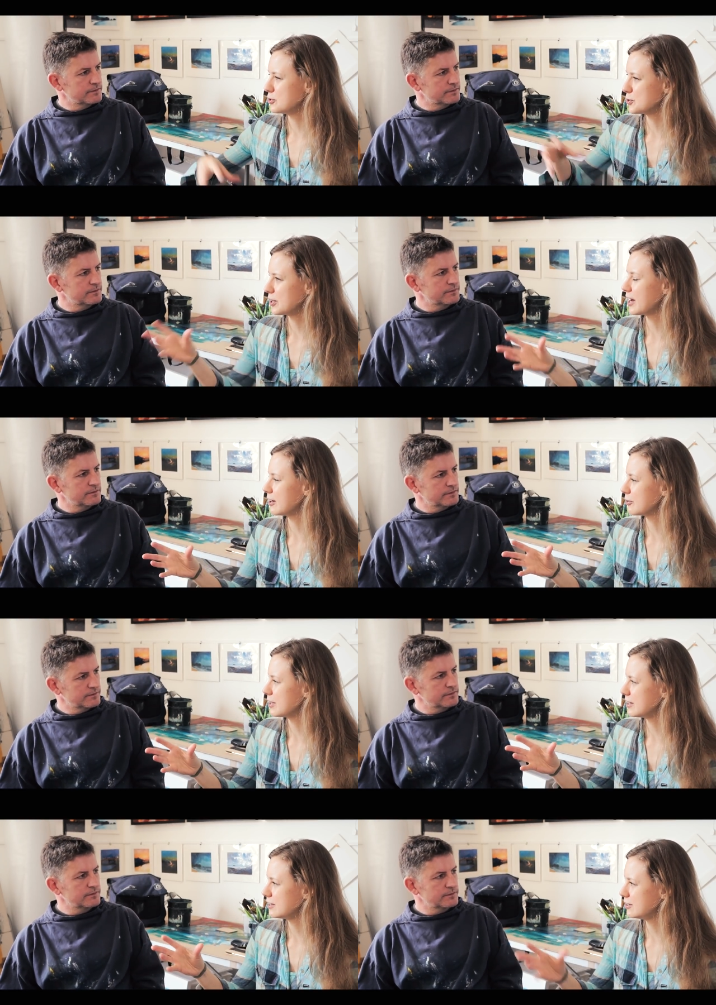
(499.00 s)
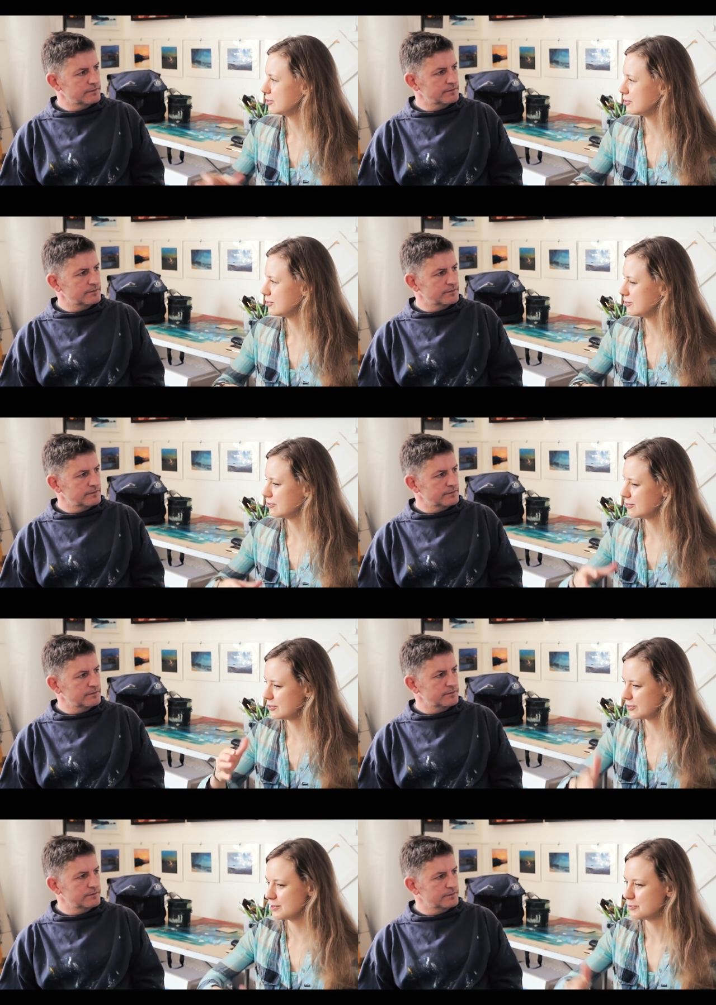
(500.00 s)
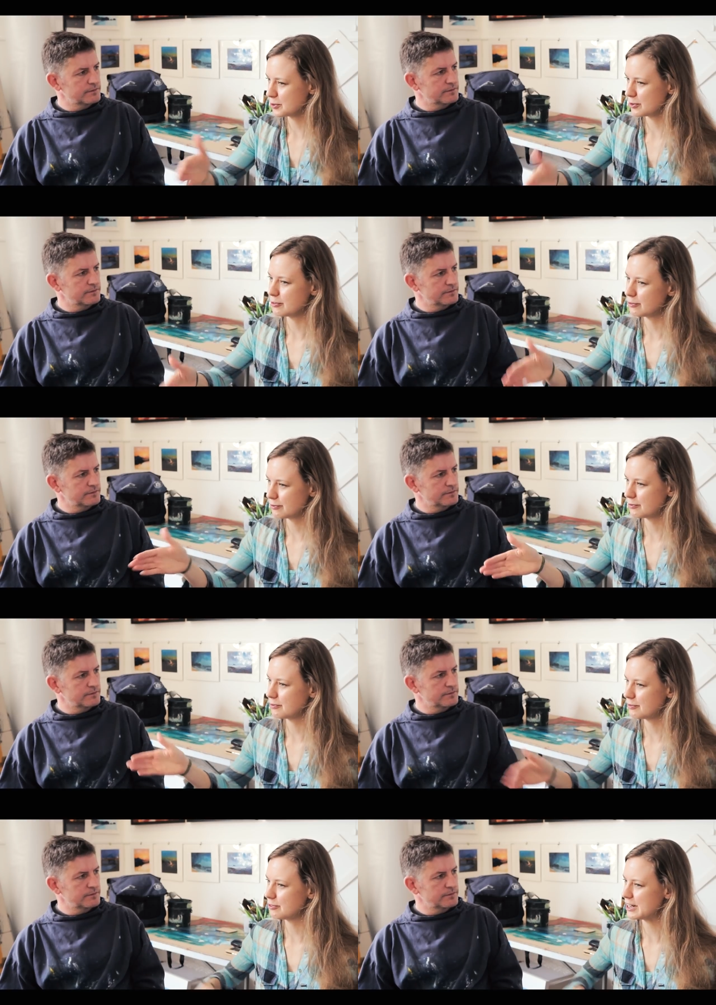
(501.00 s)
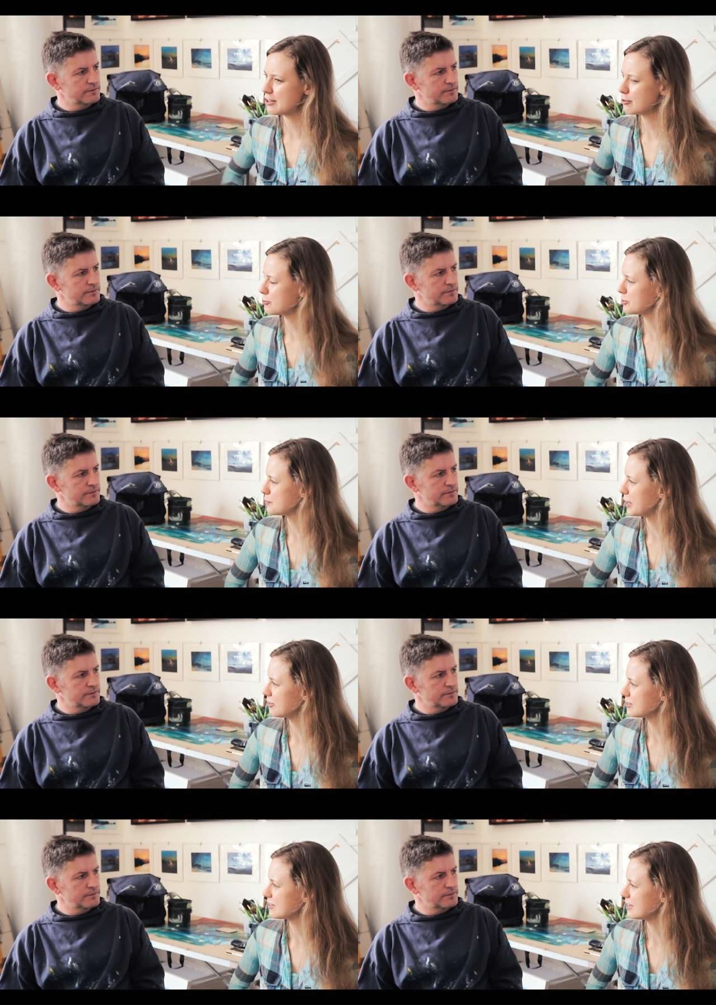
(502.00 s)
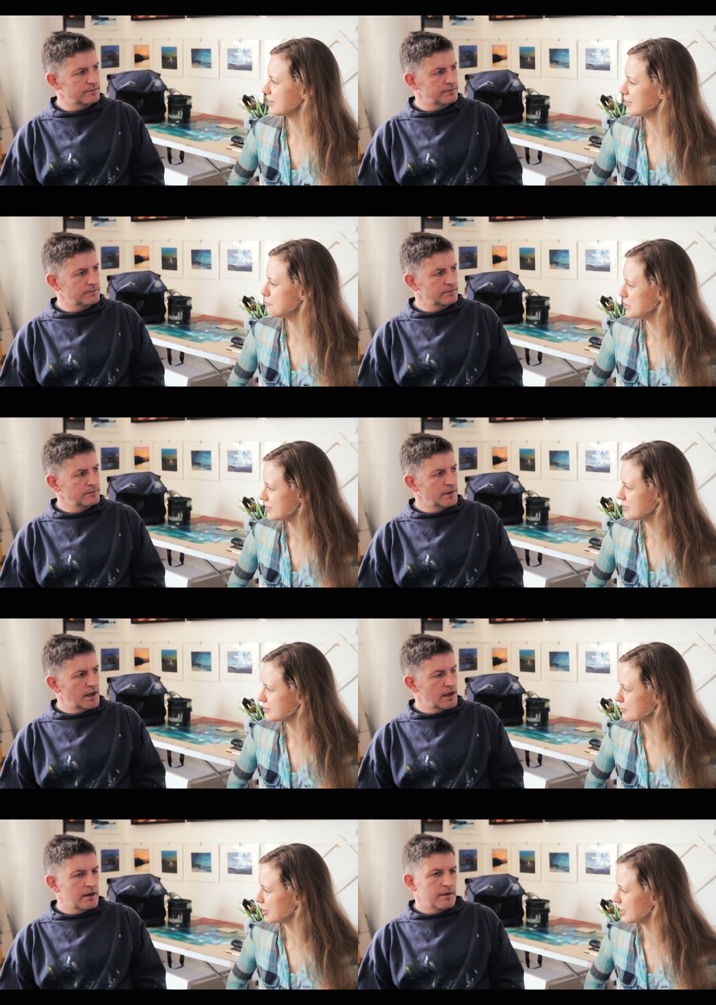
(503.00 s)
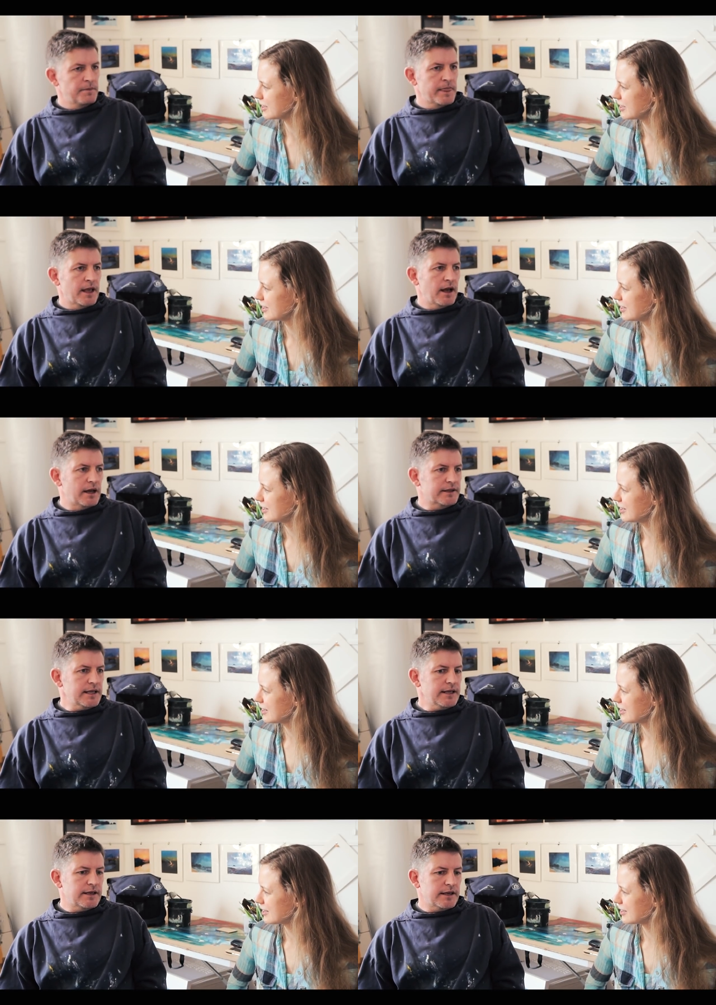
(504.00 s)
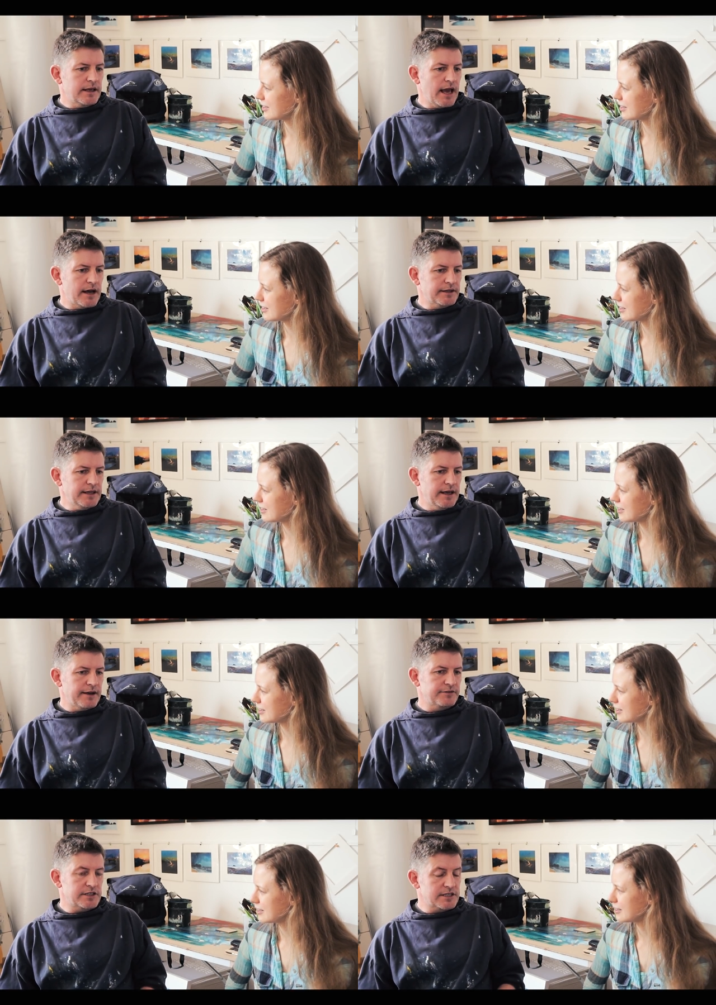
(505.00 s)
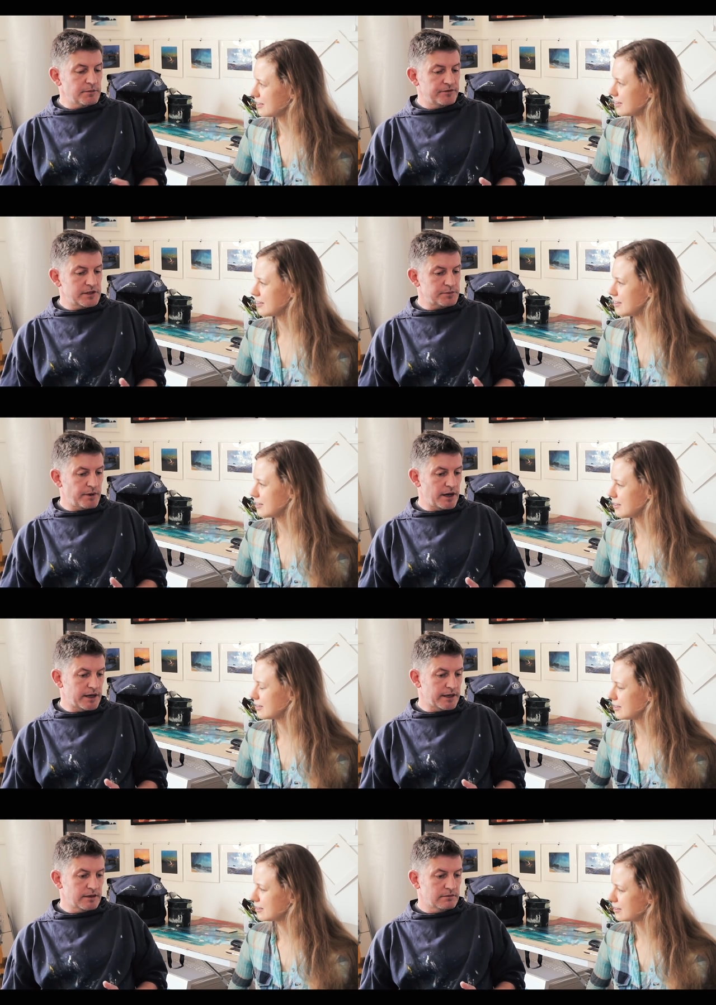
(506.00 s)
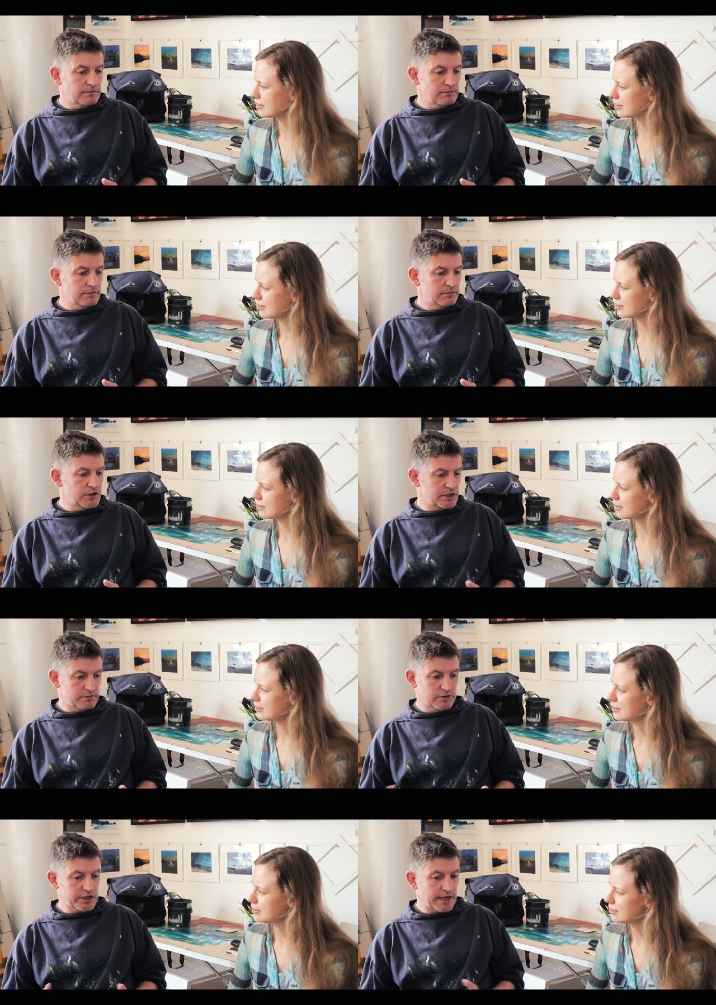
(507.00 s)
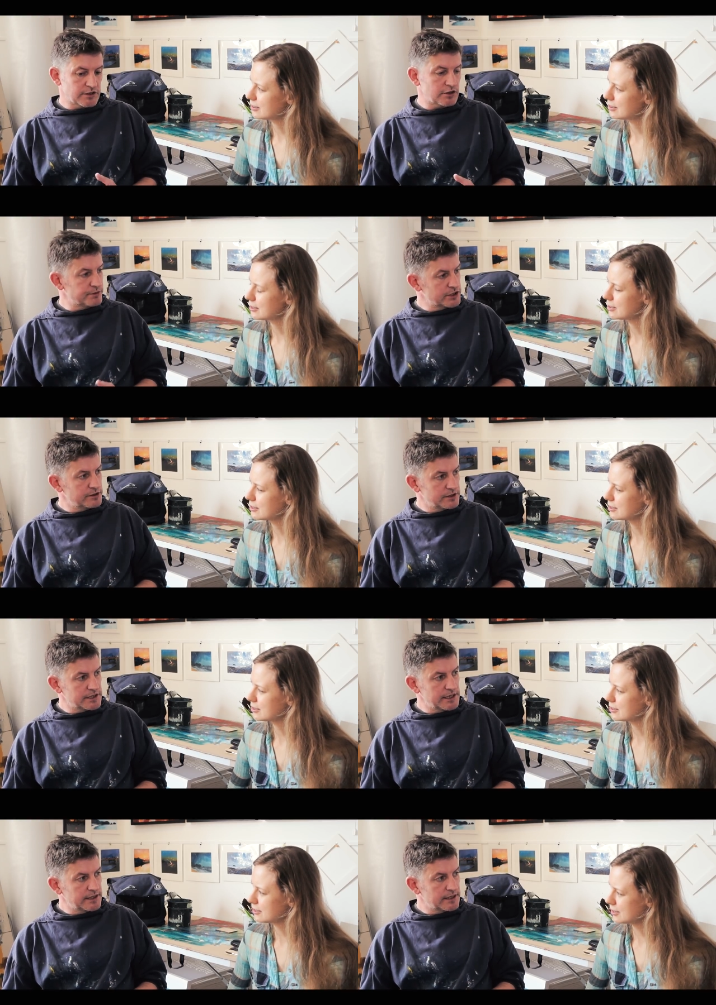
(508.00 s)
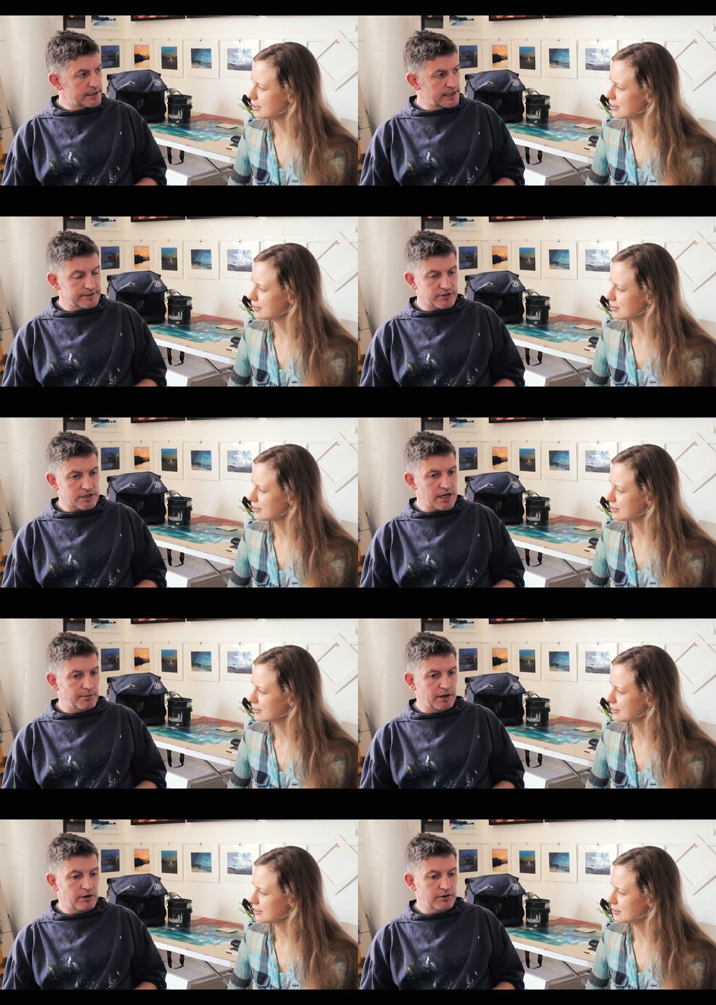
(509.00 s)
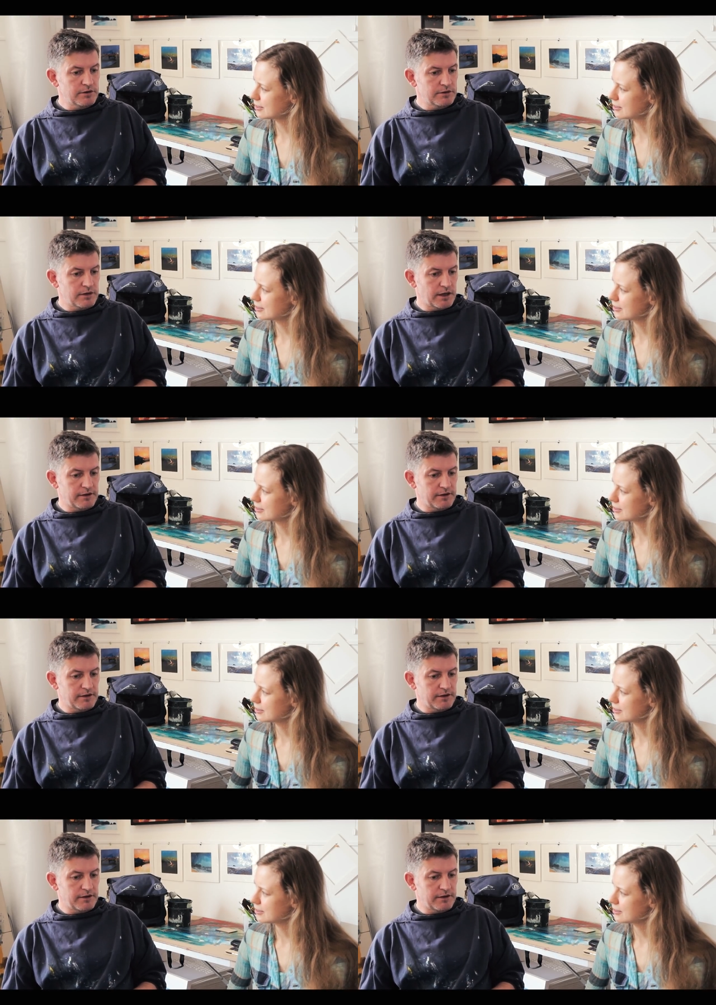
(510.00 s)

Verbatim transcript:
Speaker 1: and go to a gallery. You you seem to have really thought about it in a business way.
Speaker 2: I think yeah, I think you have to. Some of it's by just chance opportunity yeah. things have just come along,